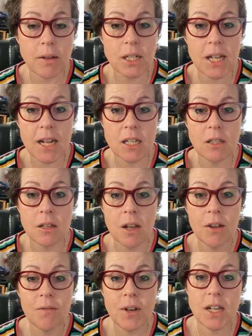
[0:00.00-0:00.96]
today's
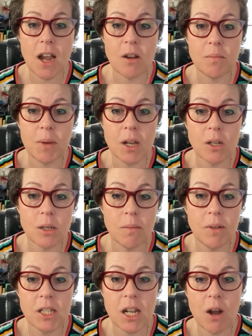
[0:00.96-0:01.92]
video, because
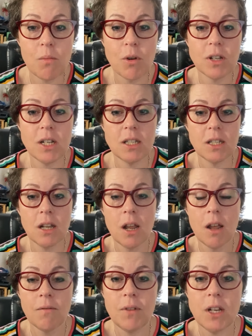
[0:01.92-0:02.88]
obviously I want these
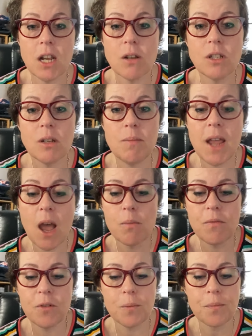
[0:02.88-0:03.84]
videos to be
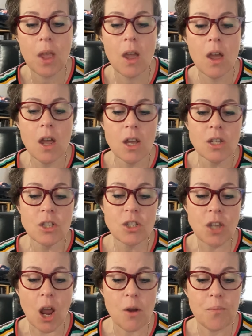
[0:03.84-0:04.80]
helpful.
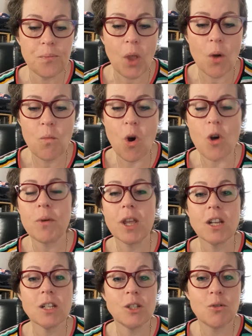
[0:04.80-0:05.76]
So what are
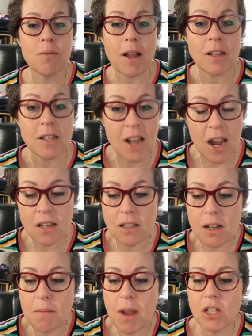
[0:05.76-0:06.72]
we going to talk about today?
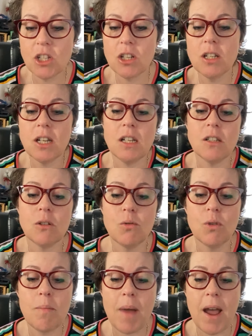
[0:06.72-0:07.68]
As I mentioned, it's
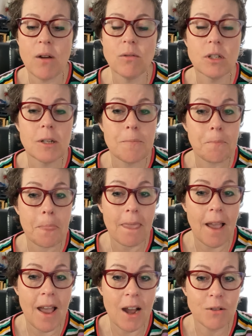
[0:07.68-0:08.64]
all about
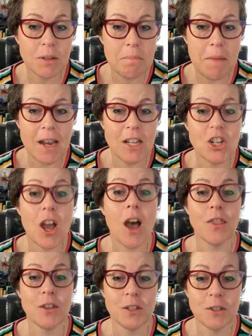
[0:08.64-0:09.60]
how to manage
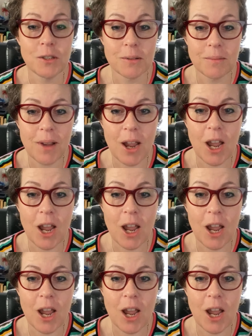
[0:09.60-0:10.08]
others